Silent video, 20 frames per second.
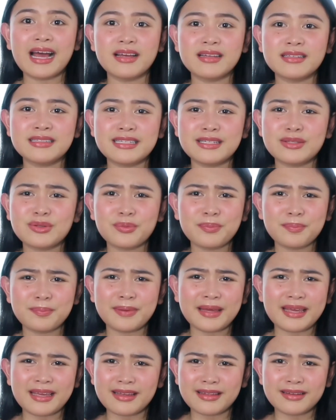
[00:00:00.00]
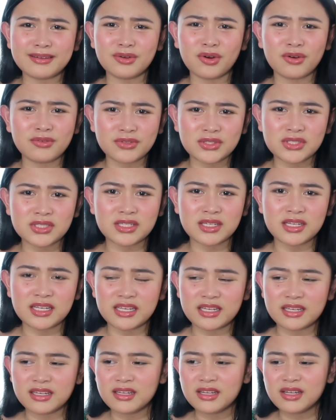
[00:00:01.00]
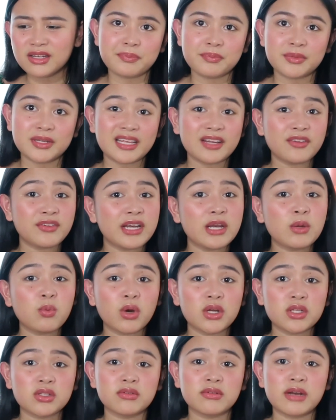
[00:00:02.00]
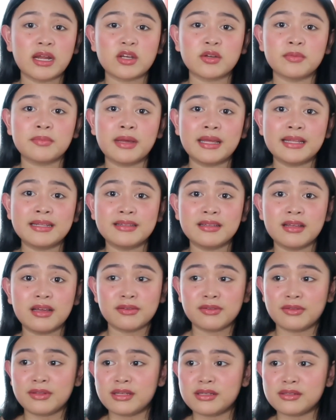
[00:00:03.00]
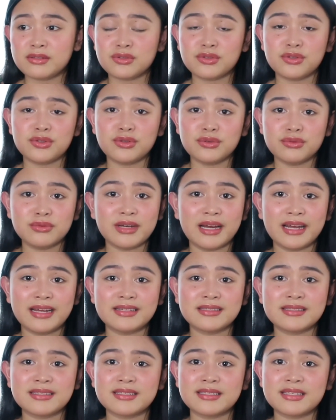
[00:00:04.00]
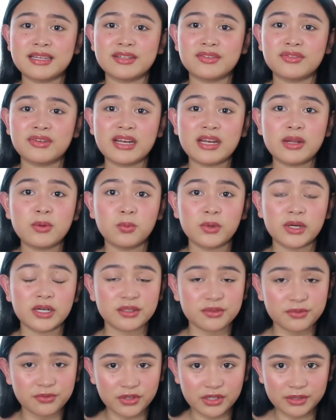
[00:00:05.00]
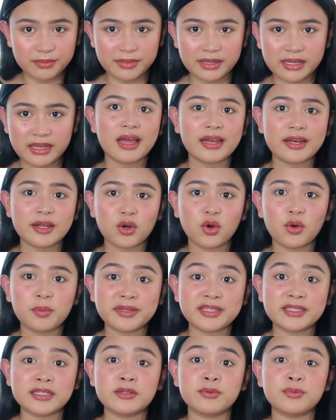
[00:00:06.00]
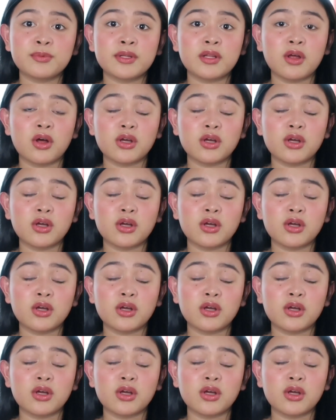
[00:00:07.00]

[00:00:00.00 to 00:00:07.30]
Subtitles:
hindi to paid, obviously. But I really want to recommend these to you guys because it really worked for me. And I hope that it will